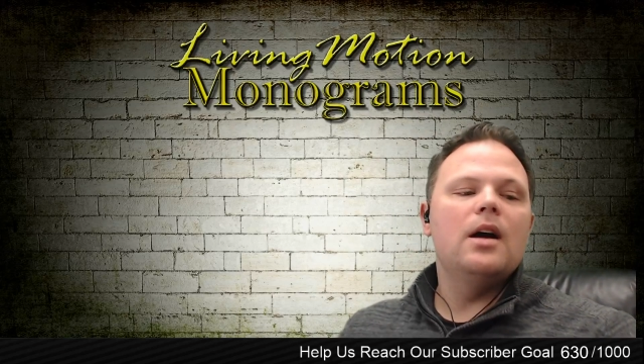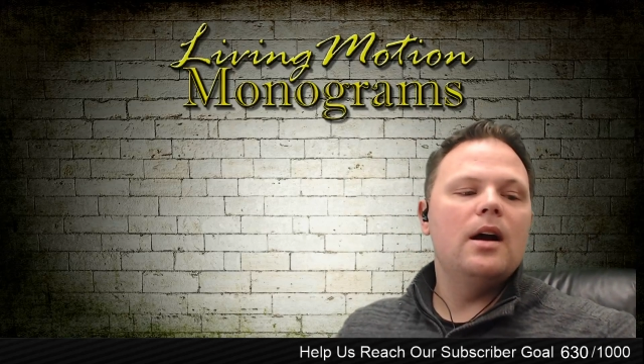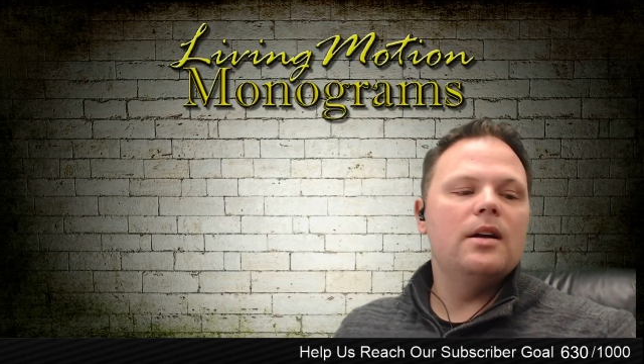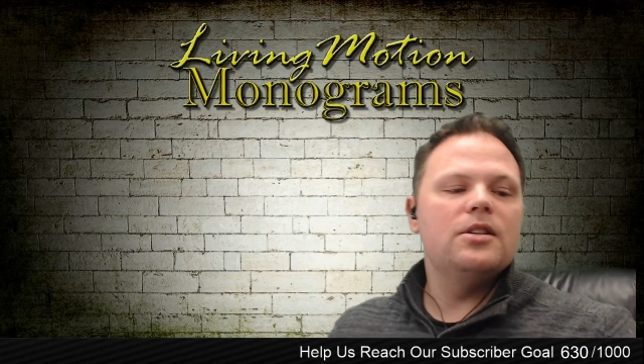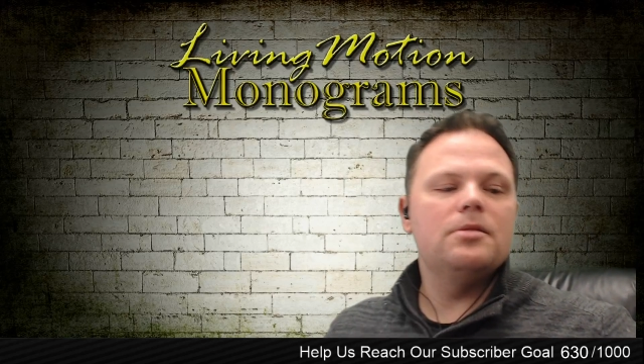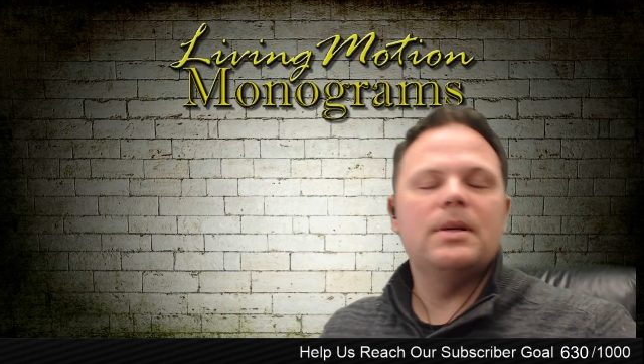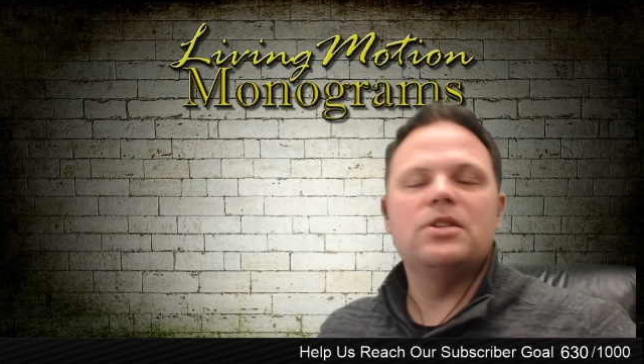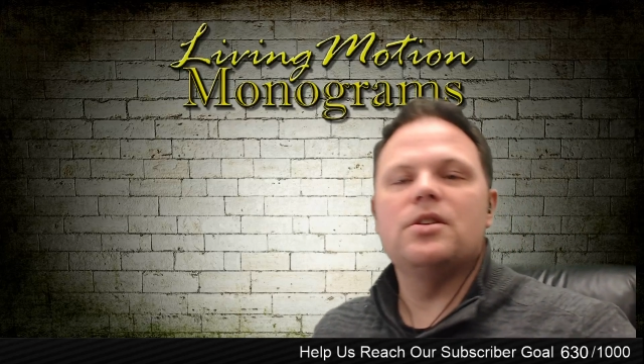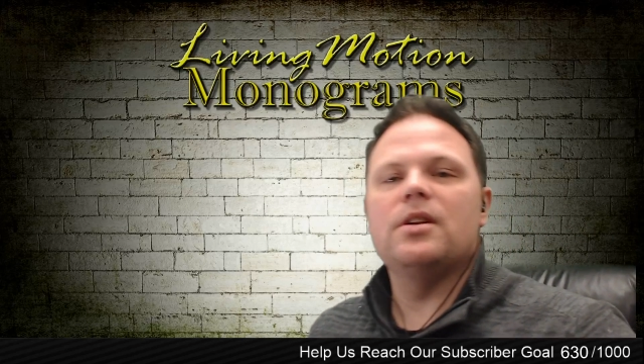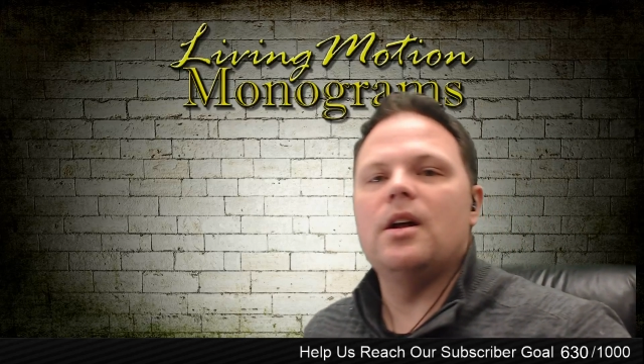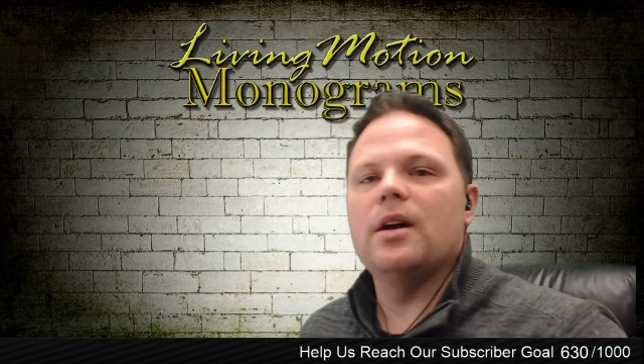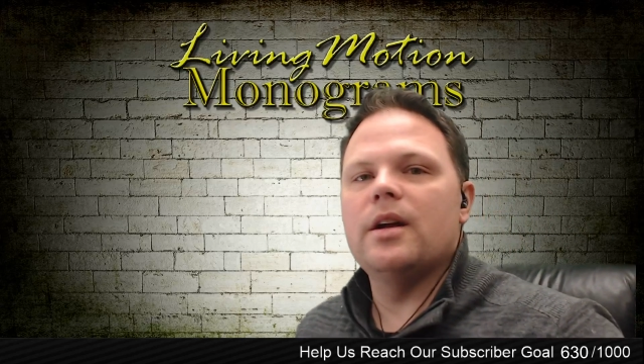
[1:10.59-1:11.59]
Just make
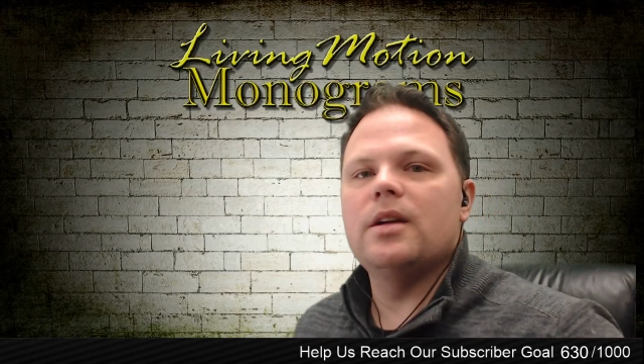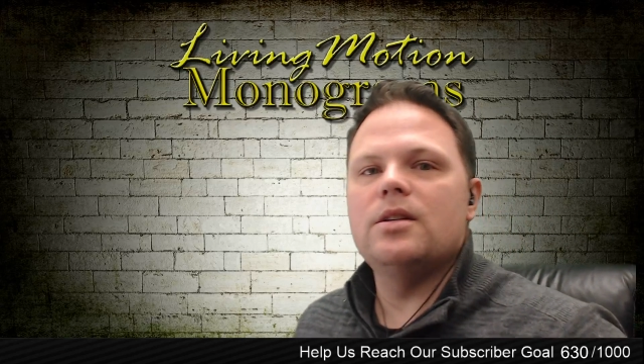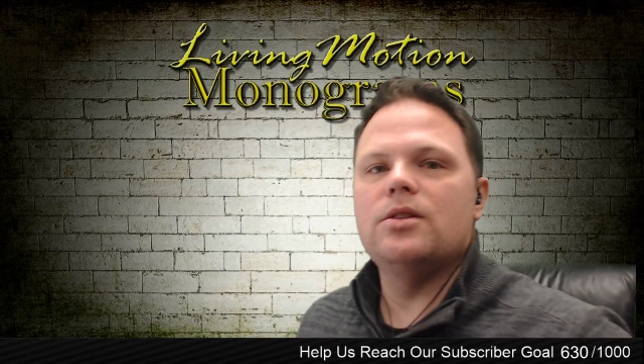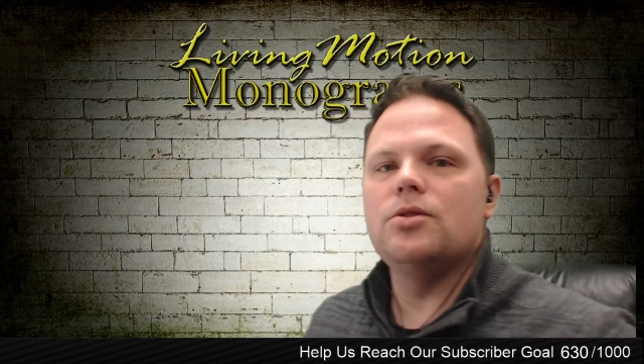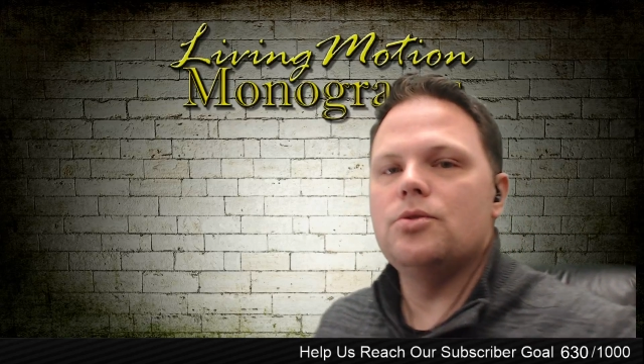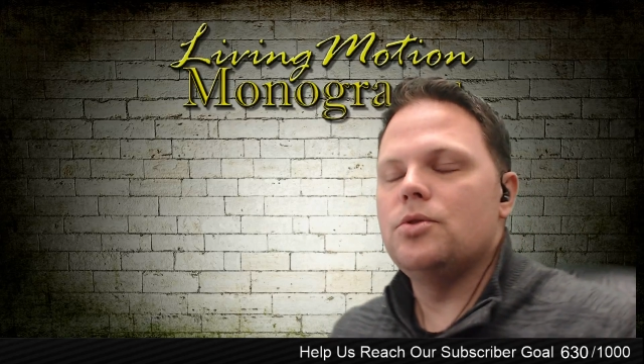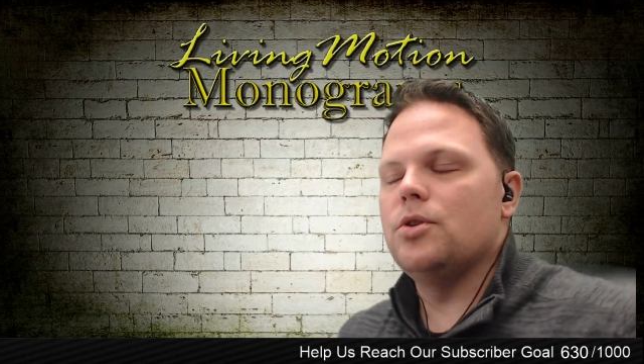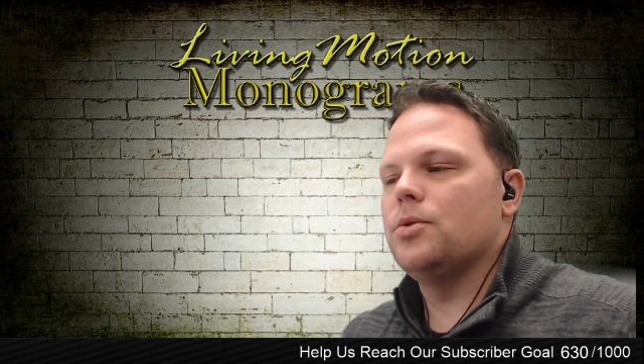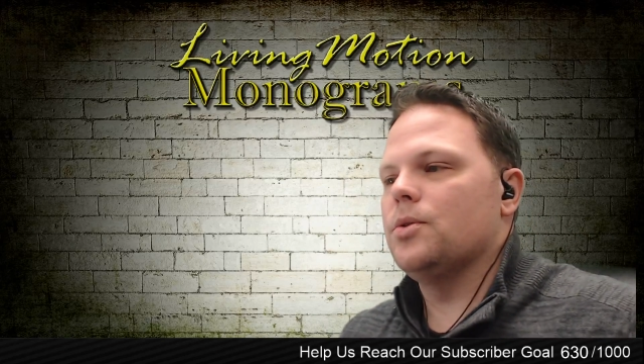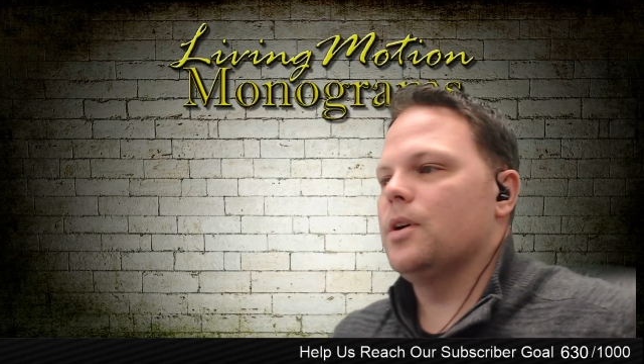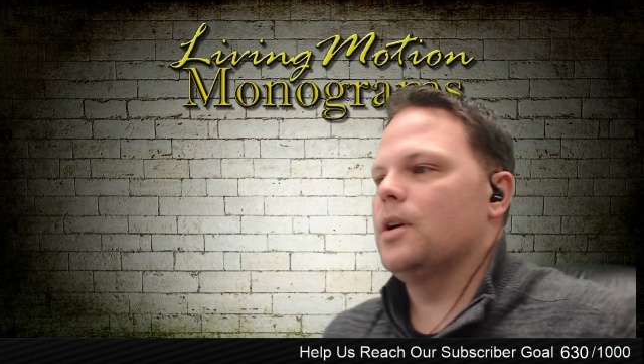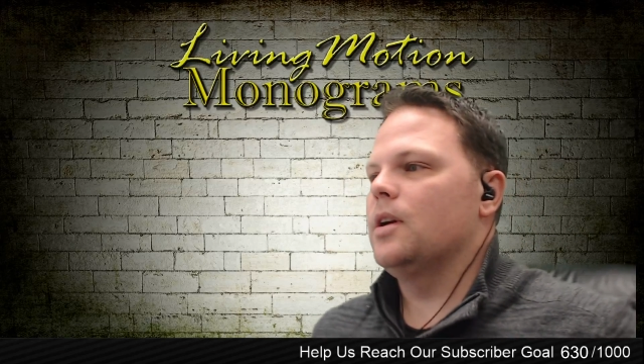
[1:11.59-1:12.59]
sure you log into
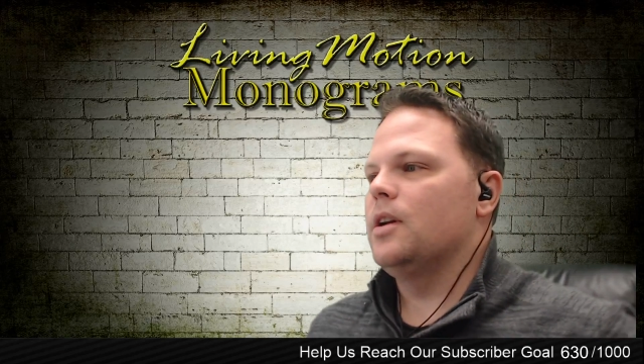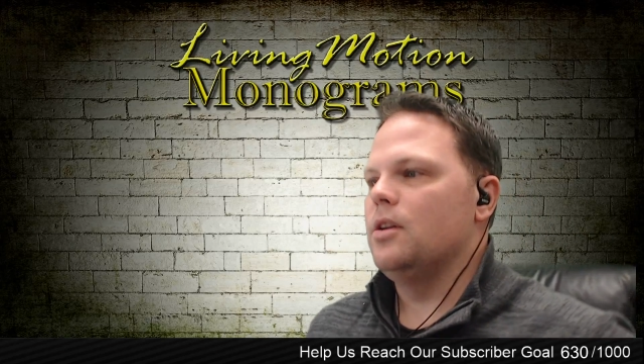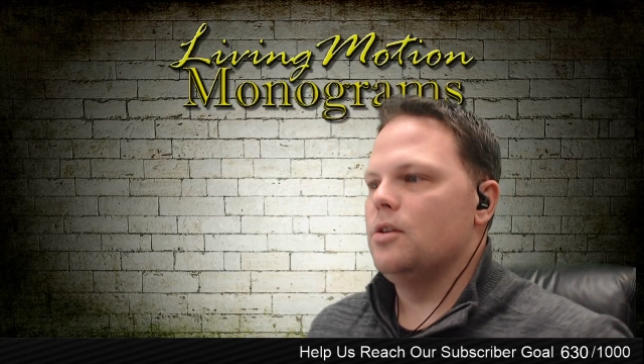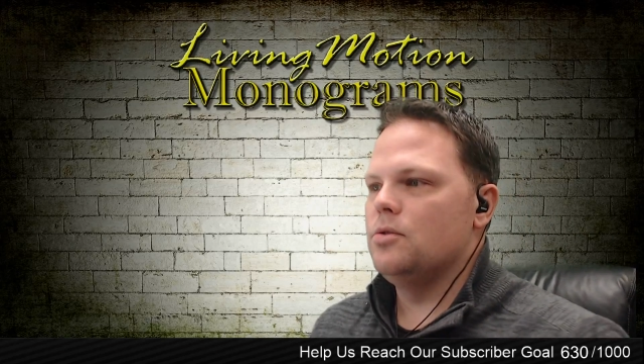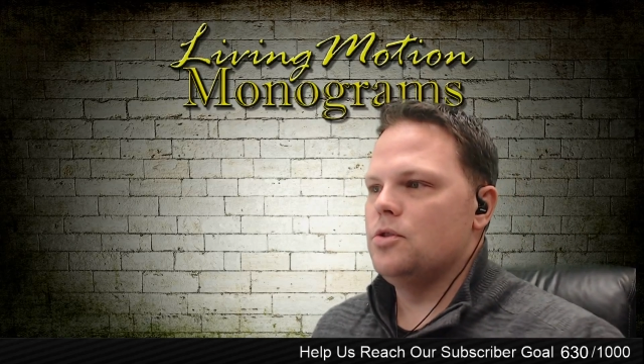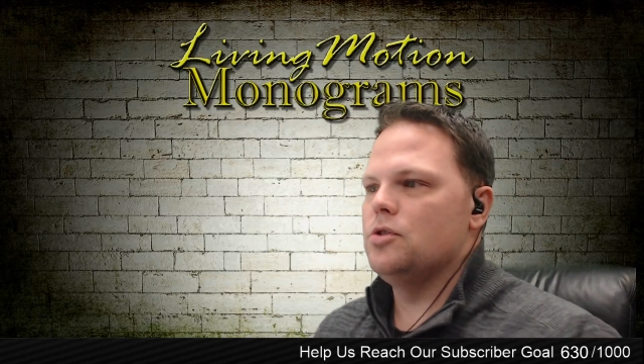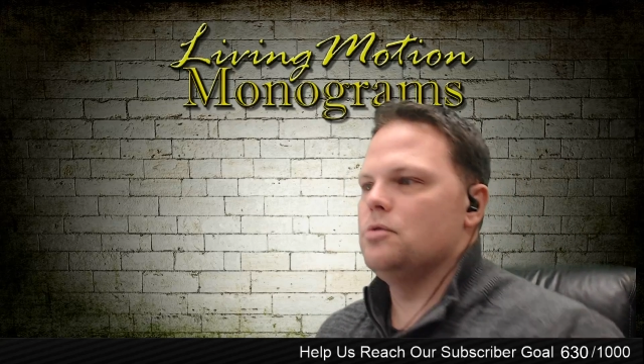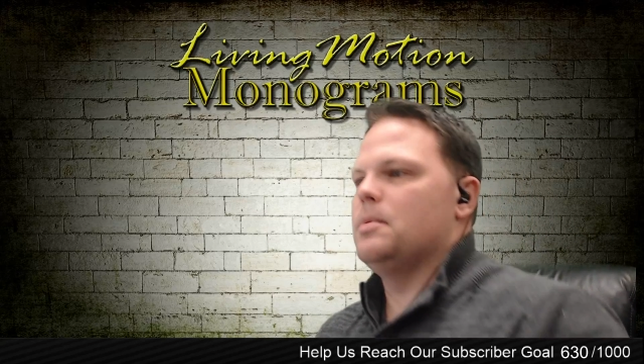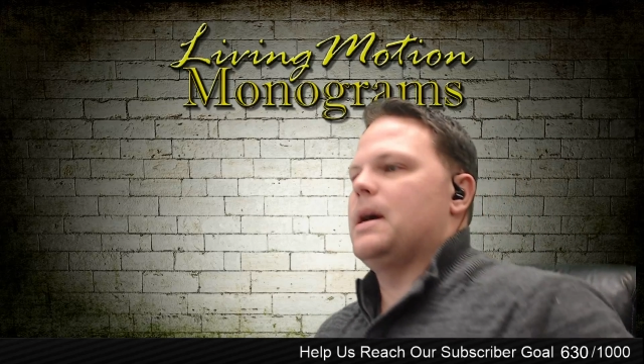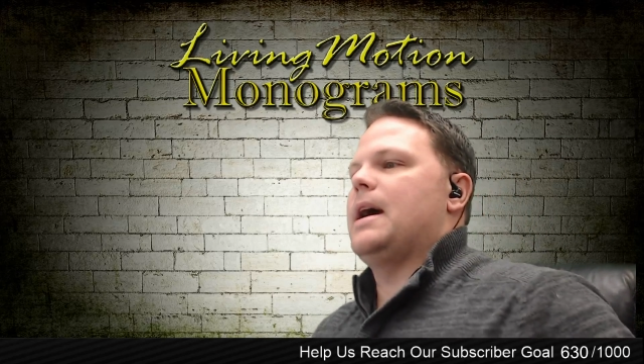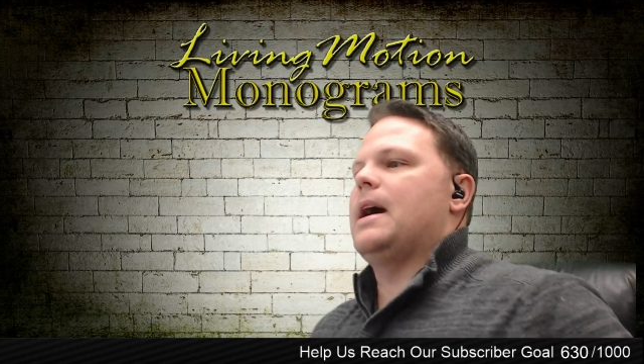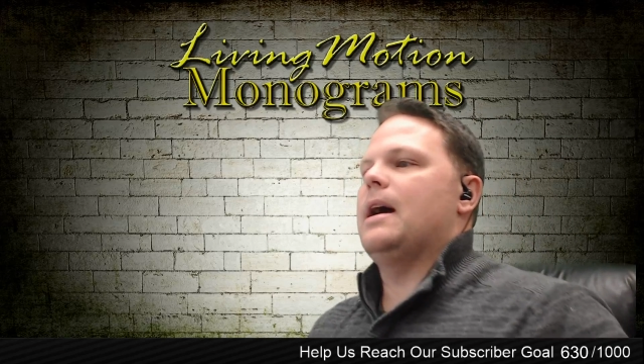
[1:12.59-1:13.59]
your
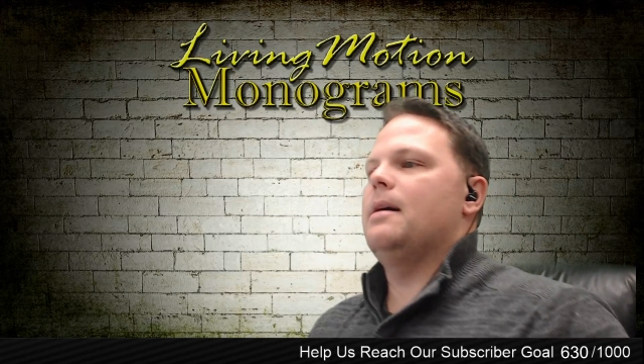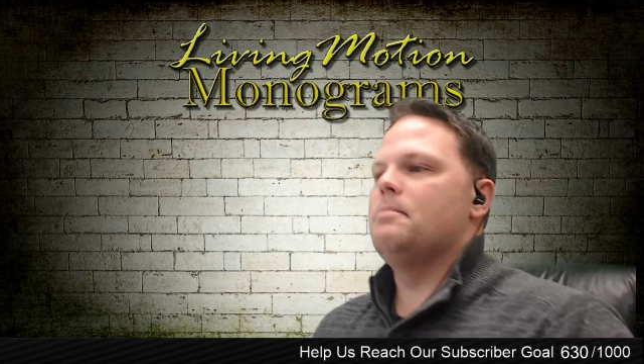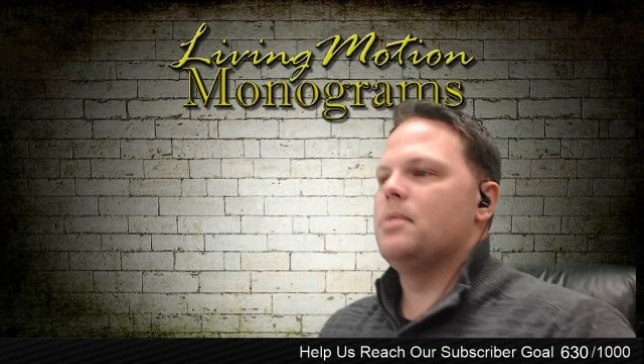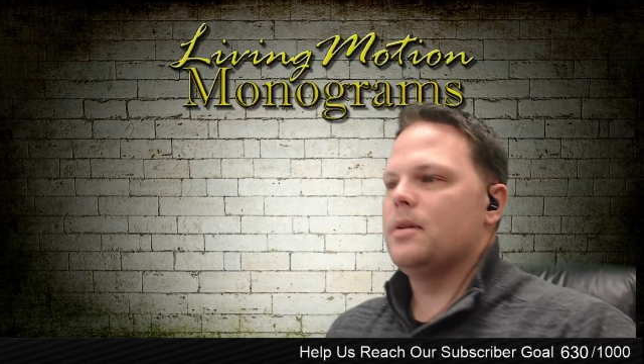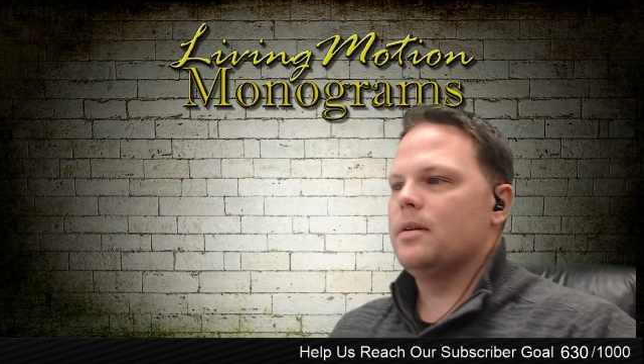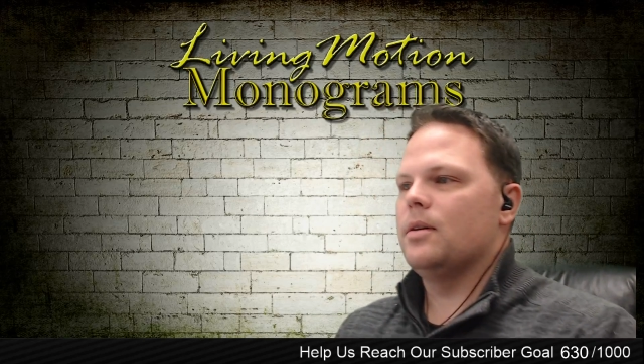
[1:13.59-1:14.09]
YouTube app